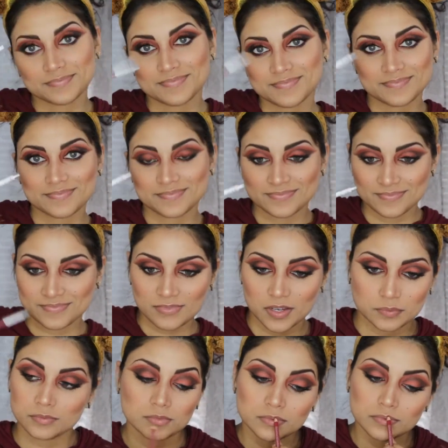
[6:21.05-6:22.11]
Moving on to
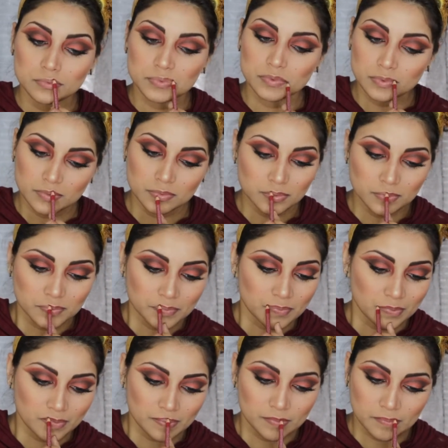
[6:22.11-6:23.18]
the lips, I
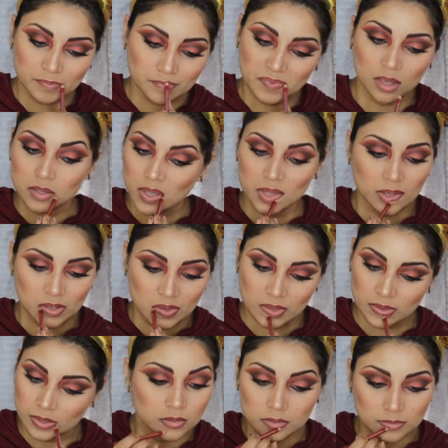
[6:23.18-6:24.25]
started off with
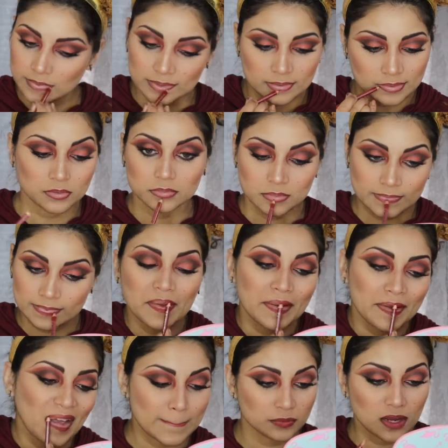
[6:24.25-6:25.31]
this Essence lip
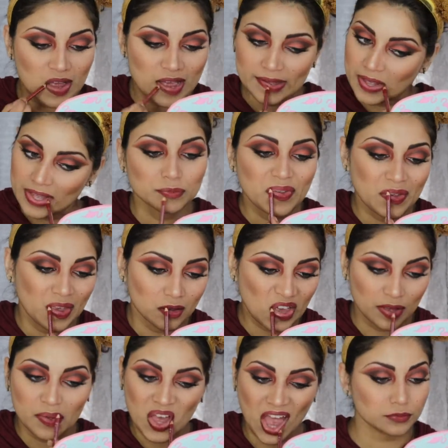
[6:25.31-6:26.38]
liner called Red
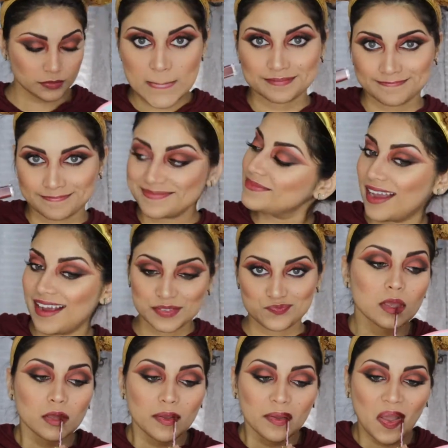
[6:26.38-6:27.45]
Blush.
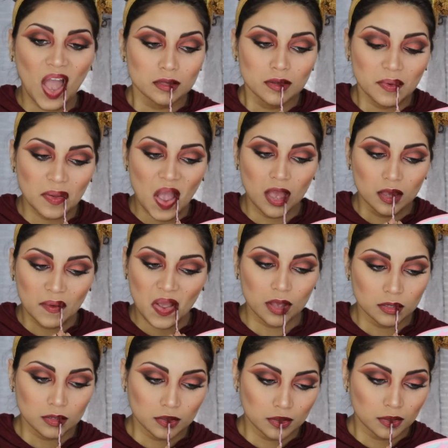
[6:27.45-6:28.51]
And then I topped
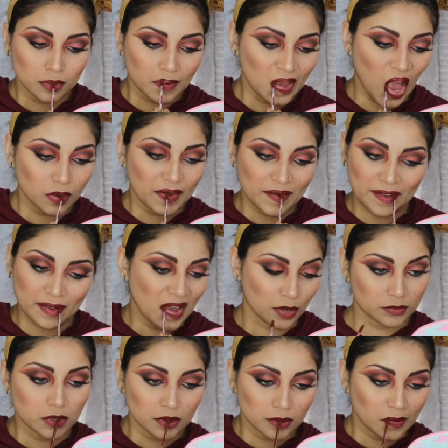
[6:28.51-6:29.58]
it off with this
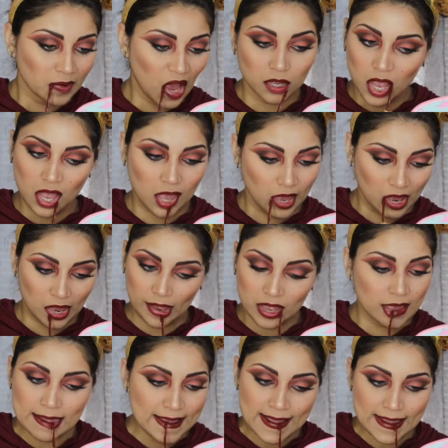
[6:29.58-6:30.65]
Milani Amore
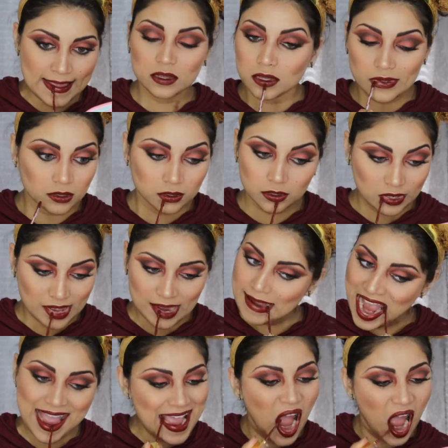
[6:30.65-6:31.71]
Matte Lip Cream
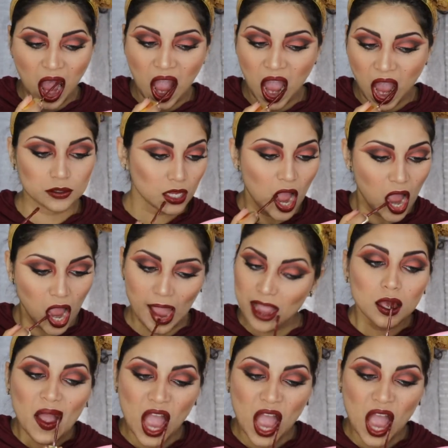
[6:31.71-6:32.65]
in Crush.